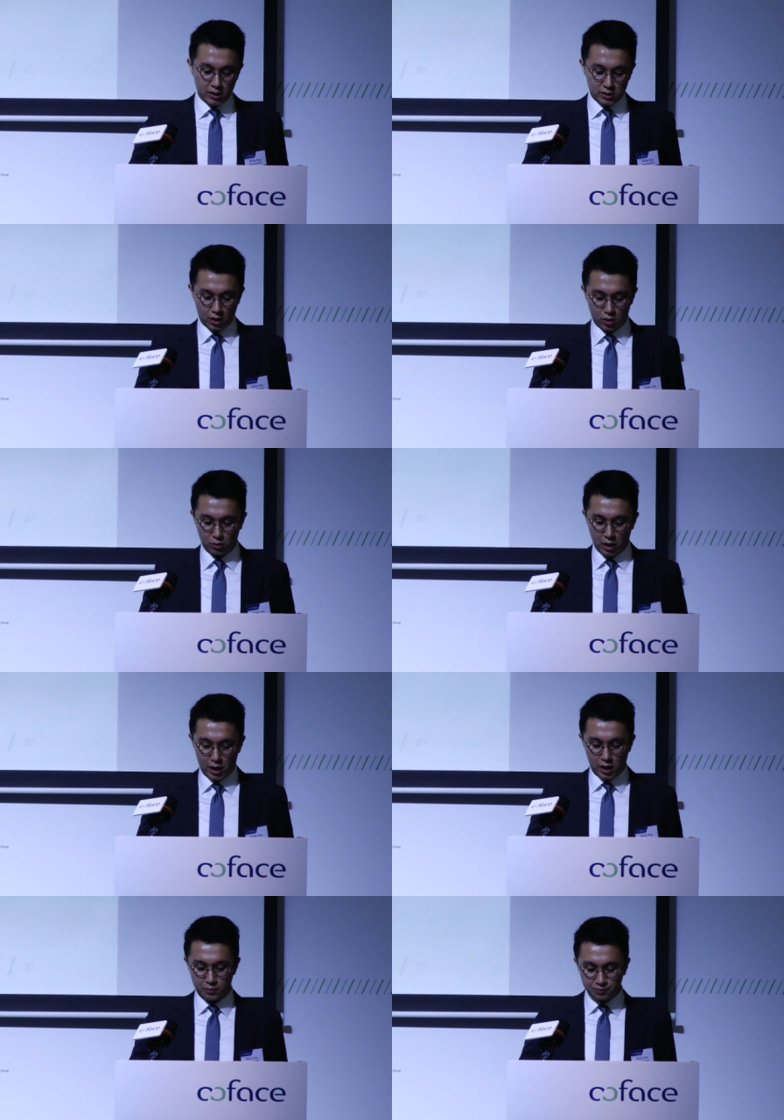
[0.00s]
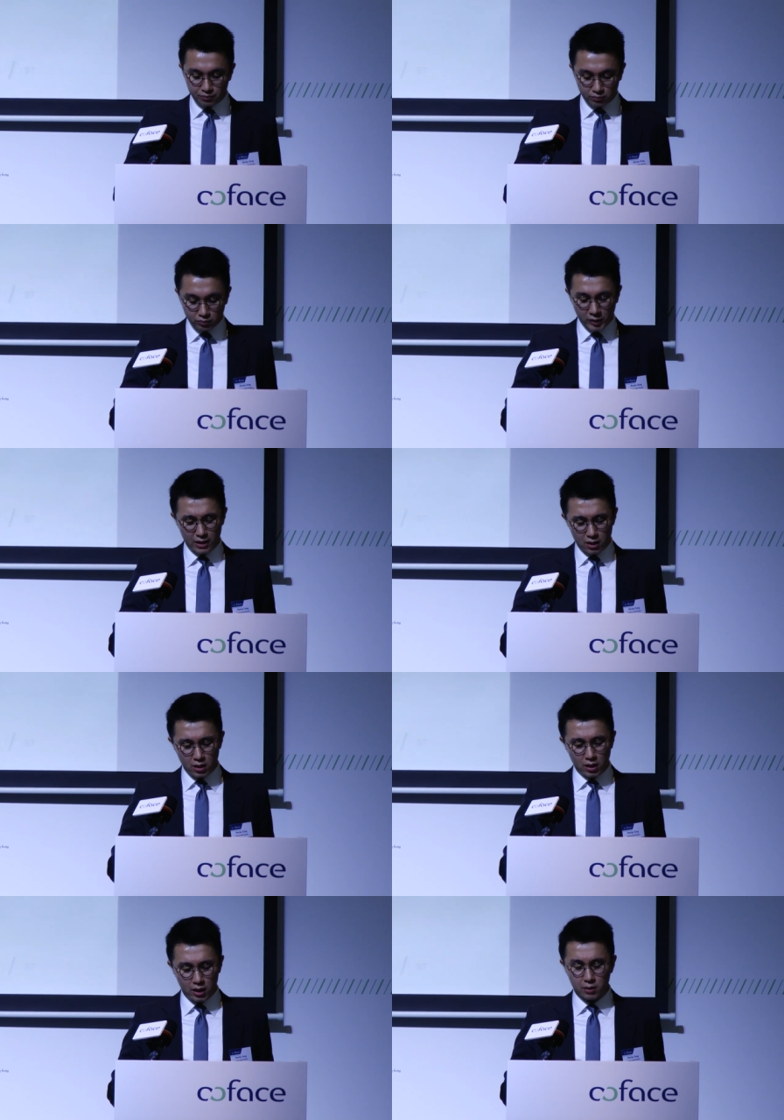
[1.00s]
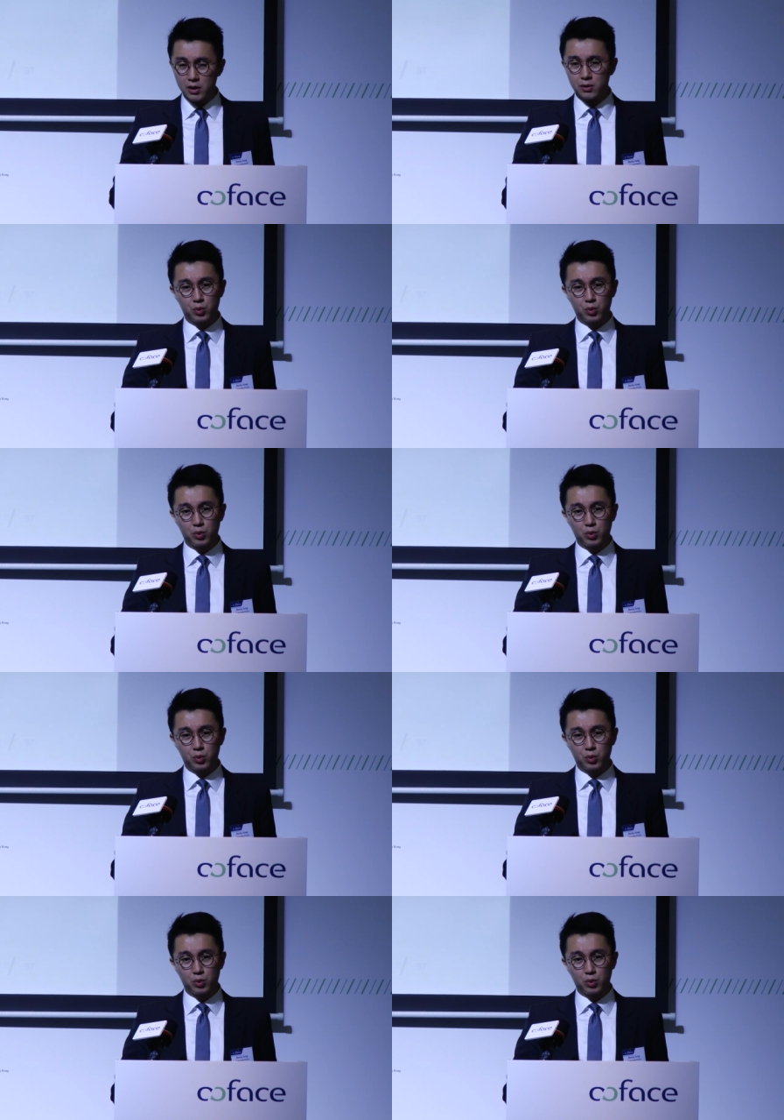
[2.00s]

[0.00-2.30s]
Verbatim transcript: So um, uh,